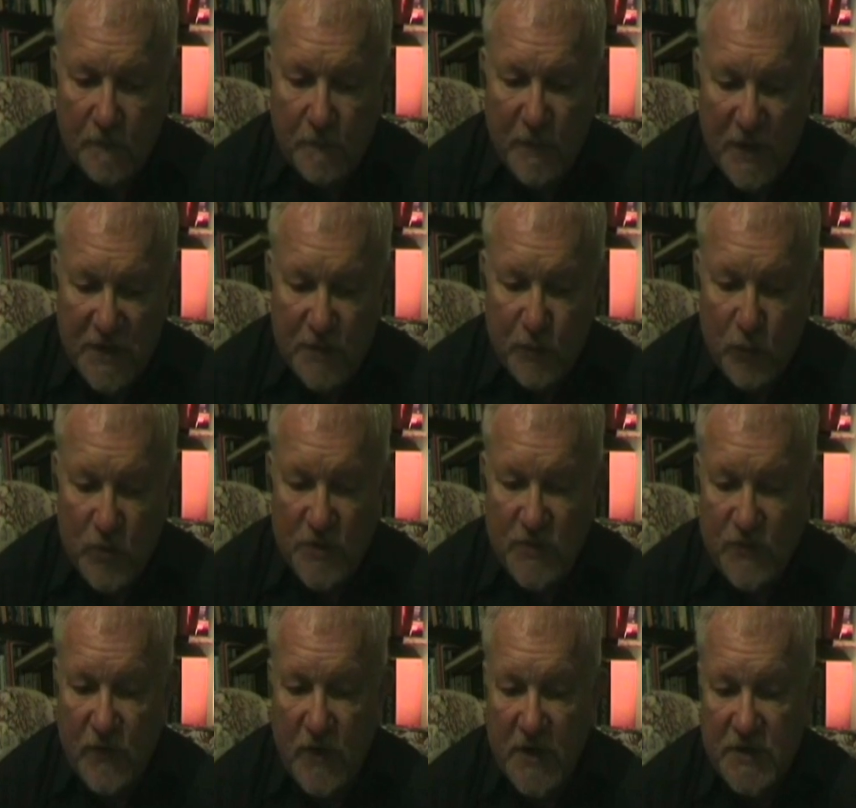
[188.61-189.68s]
biting point's
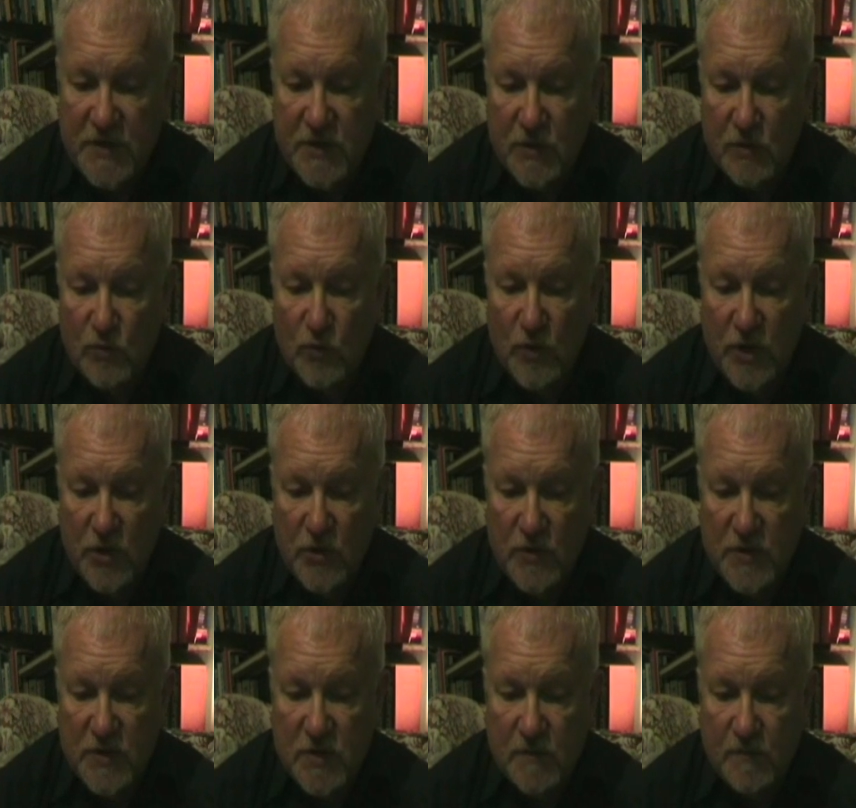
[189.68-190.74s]
a phrase that we
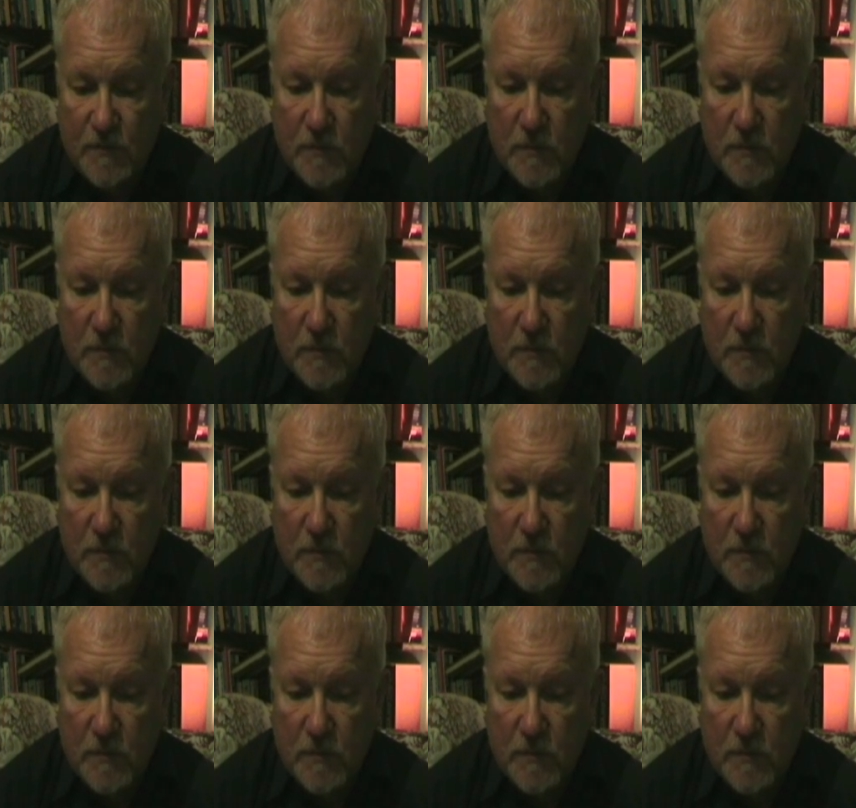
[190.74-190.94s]
use